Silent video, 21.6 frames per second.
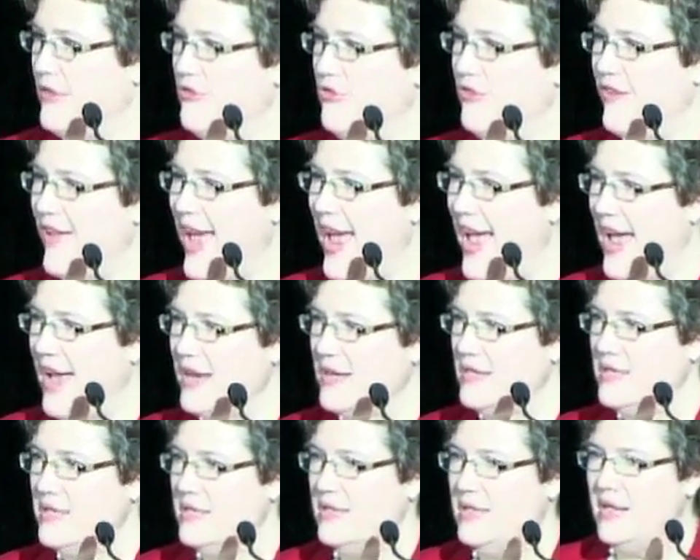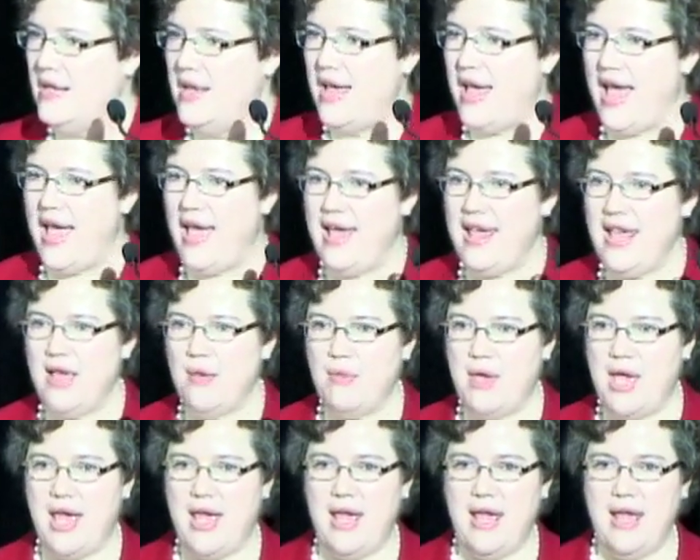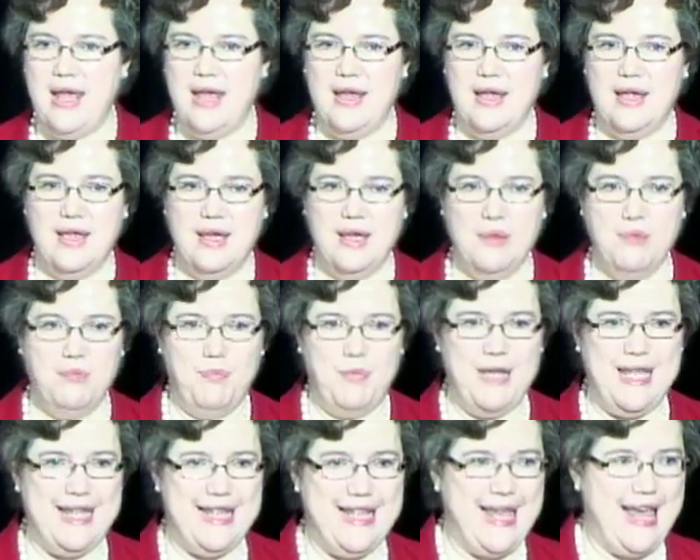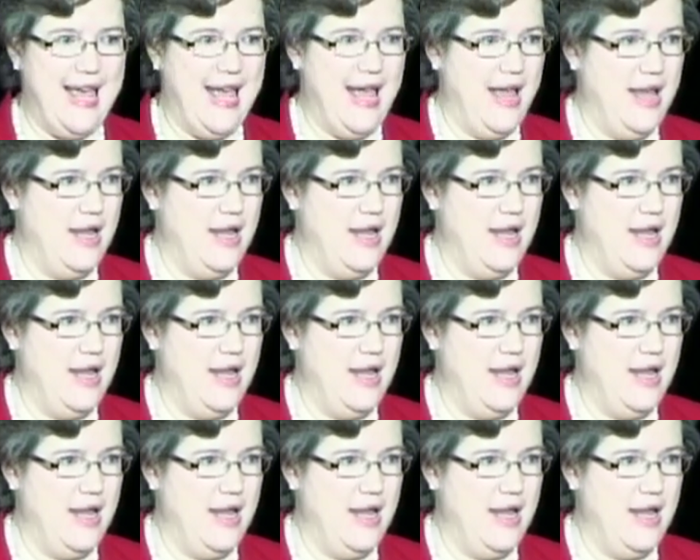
fact, I am a P K.